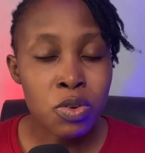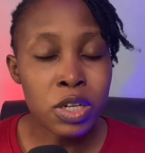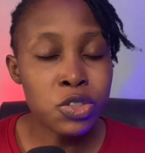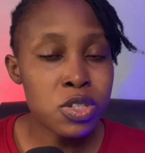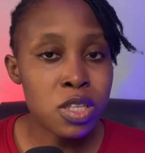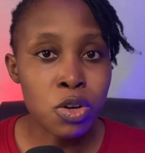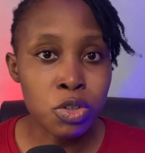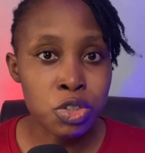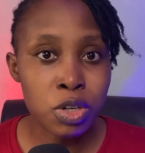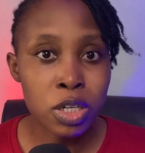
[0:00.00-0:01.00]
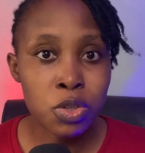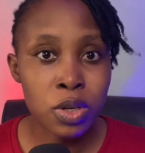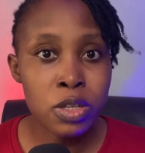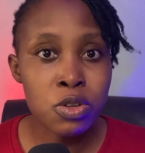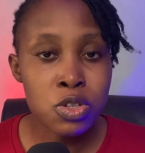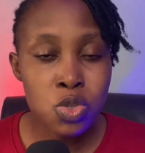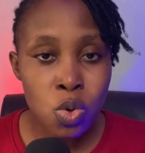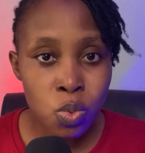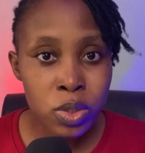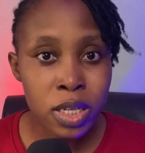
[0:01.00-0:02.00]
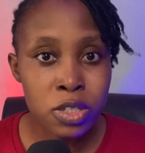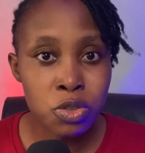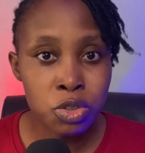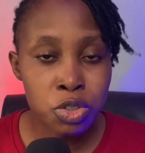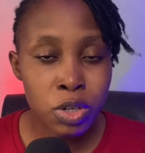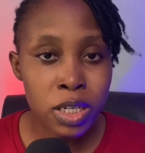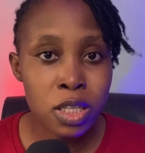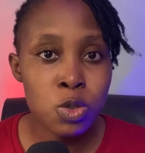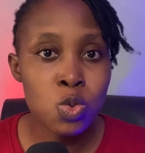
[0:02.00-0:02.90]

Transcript: You are just a contractor. You are just someone that is contracted